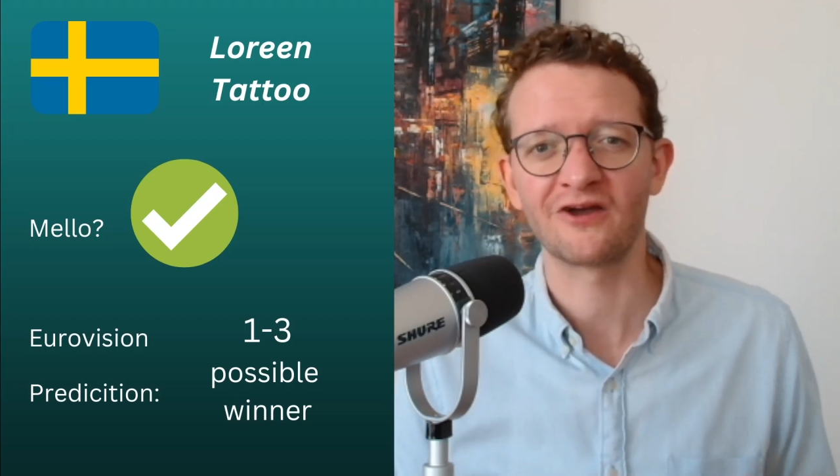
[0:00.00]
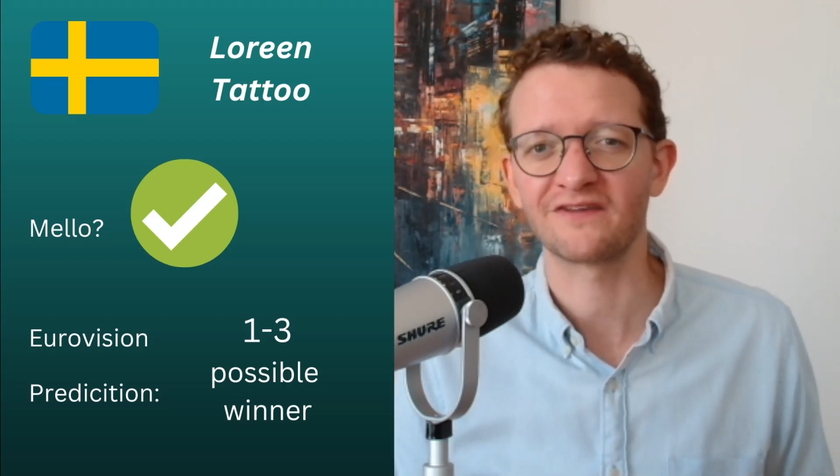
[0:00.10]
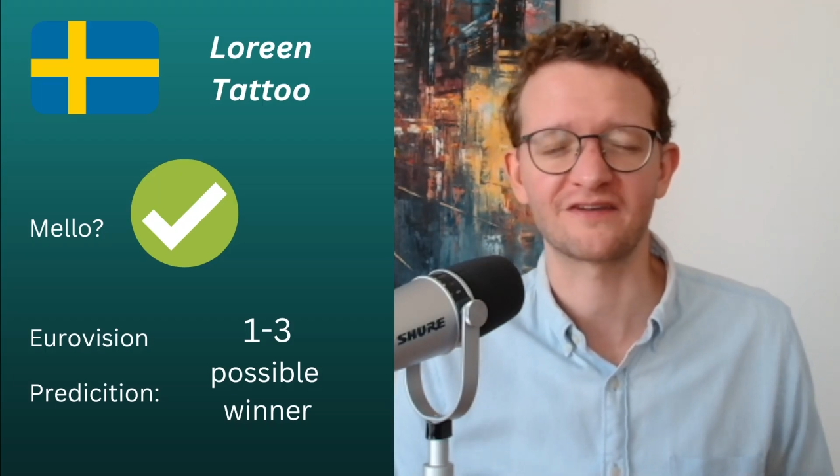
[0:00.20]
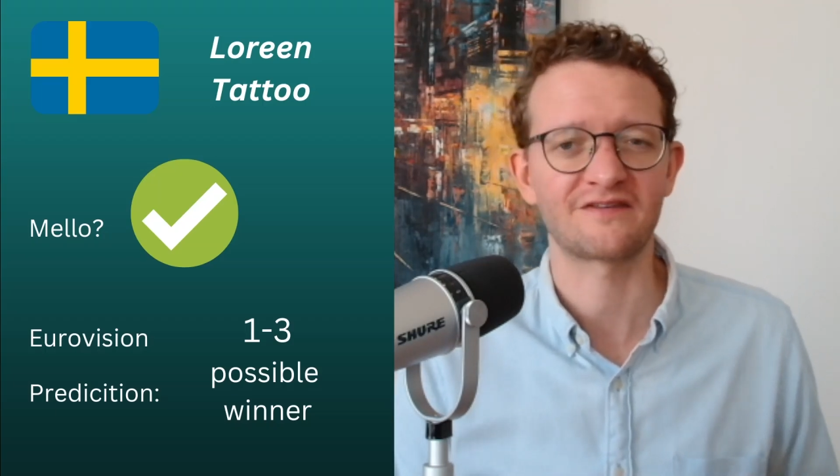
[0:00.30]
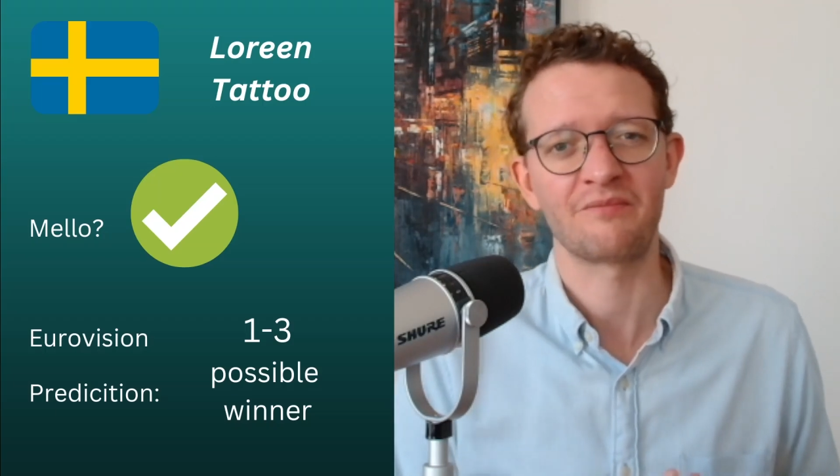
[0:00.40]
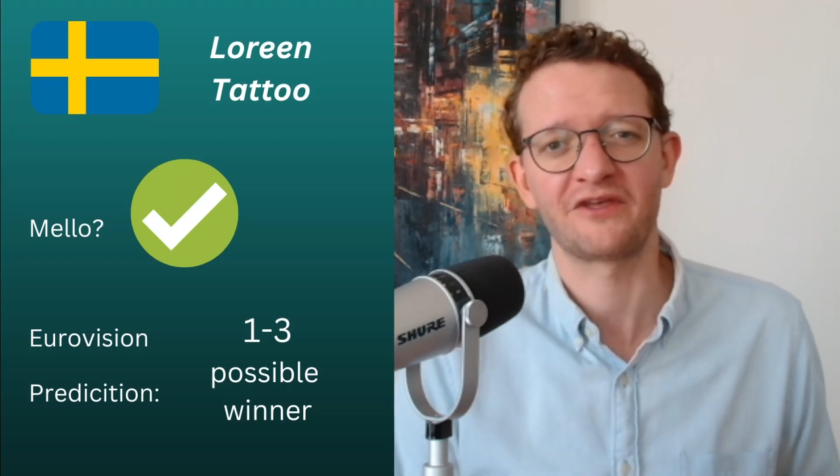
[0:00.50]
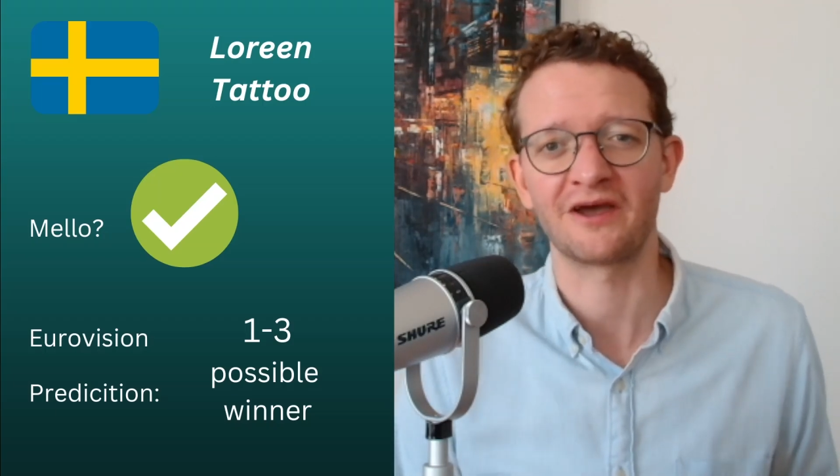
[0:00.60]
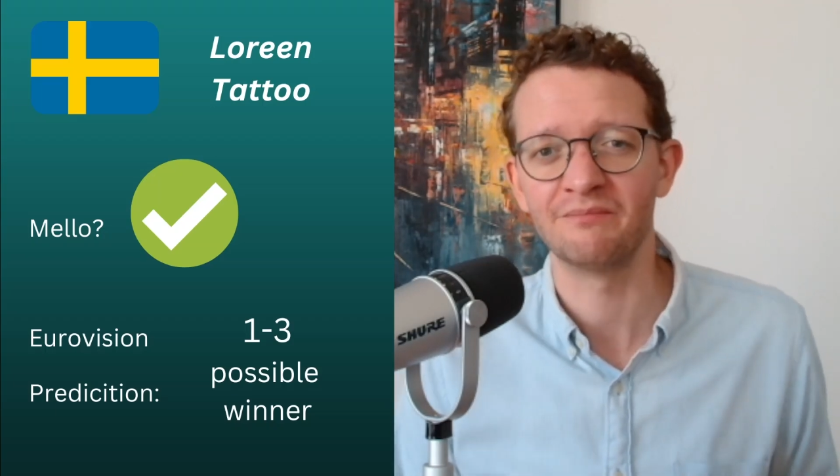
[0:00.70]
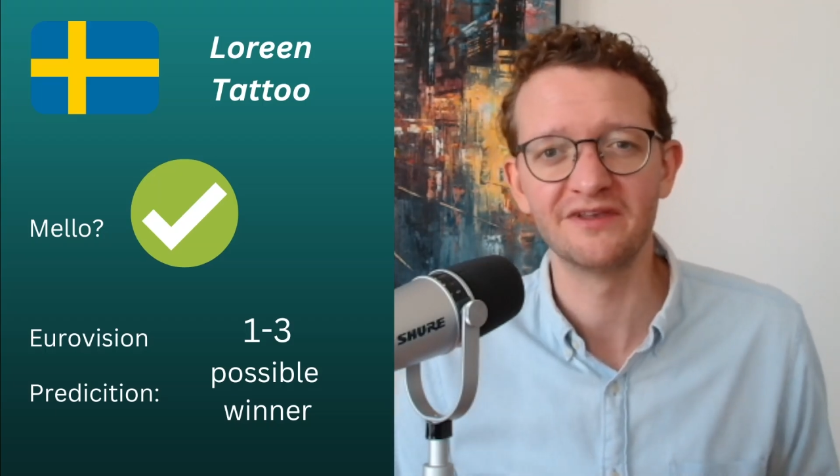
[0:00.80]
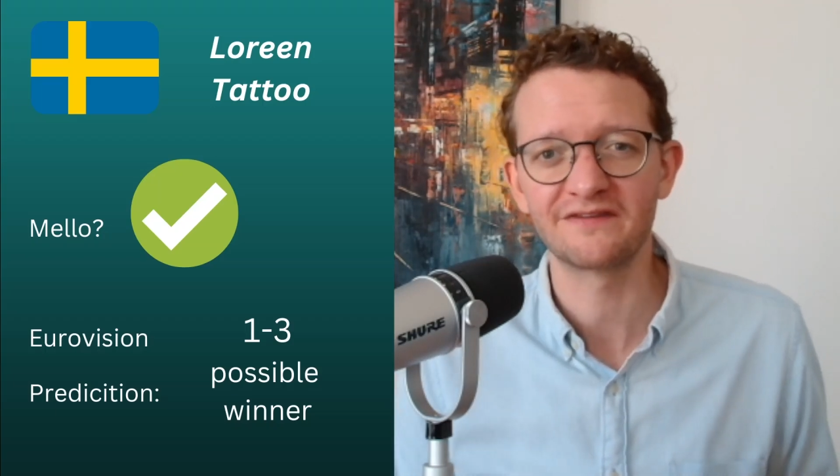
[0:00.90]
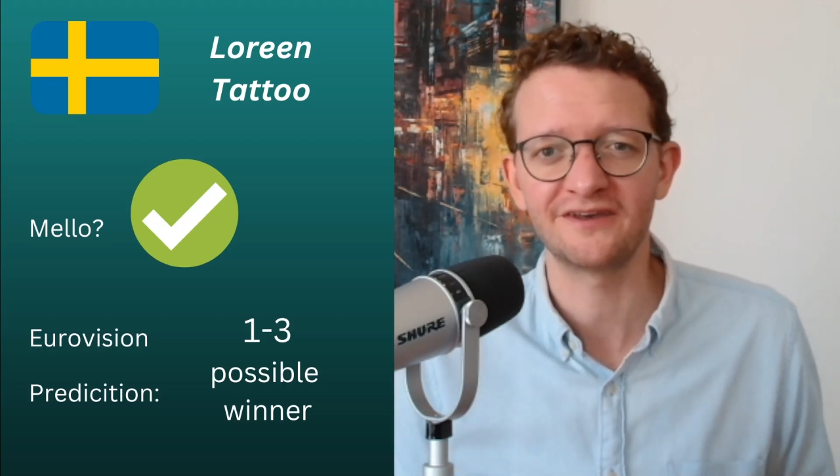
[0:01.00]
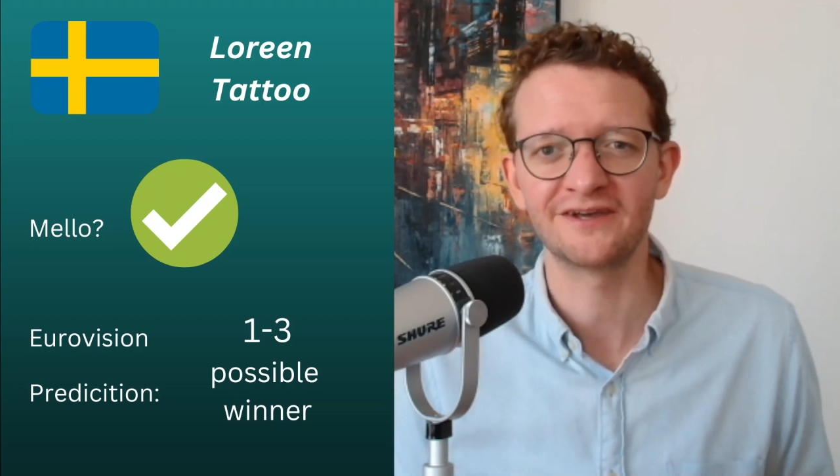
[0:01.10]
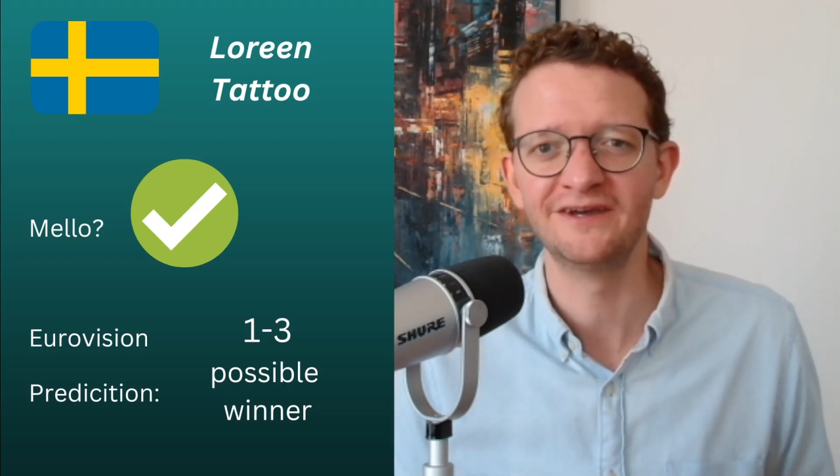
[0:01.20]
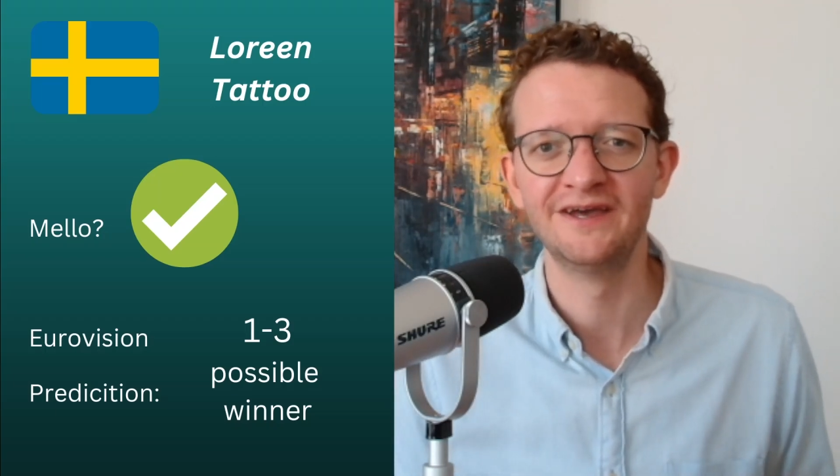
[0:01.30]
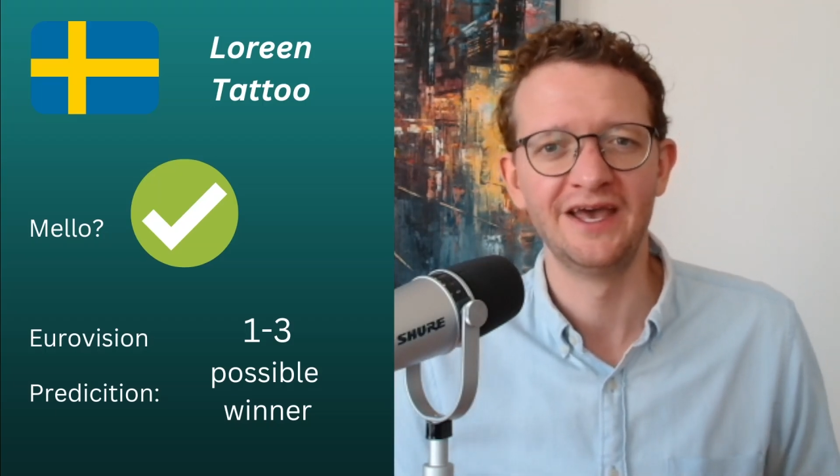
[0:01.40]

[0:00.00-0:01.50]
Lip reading: Is there something I'm missing?